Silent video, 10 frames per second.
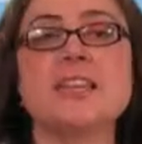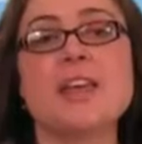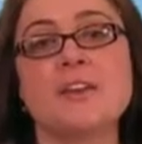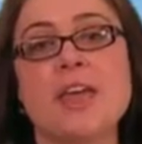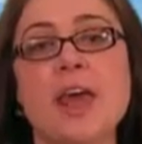
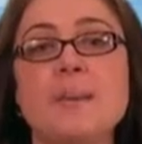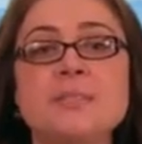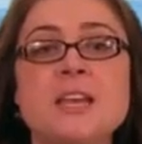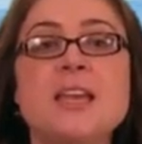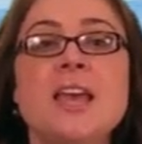internet
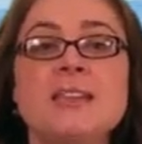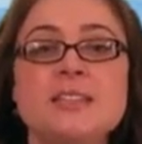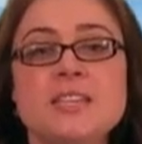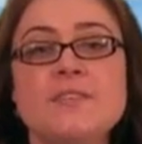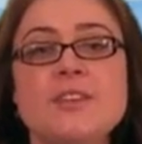apps, and the
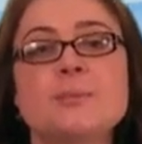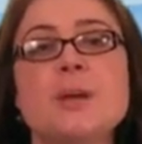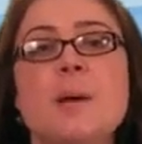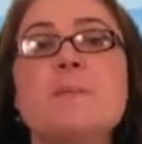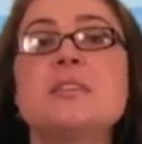TVs will
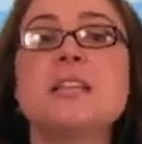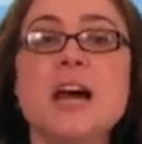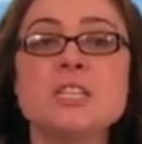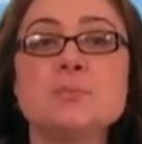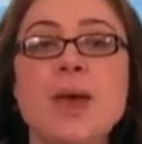come with a
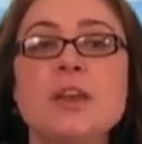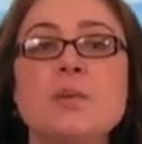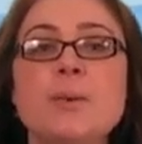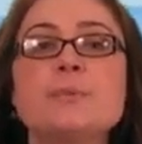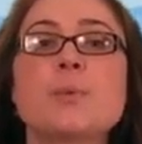
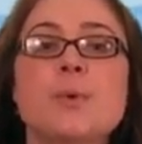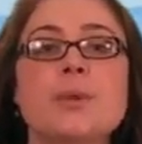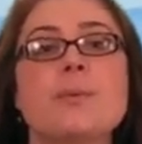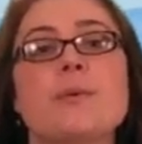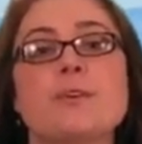touchpad-equipped
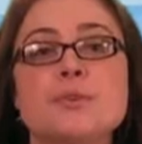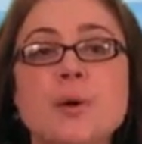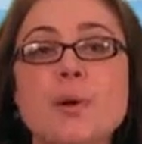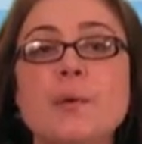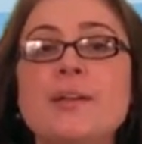QWERTY remote
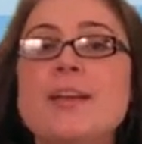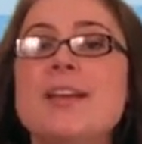control.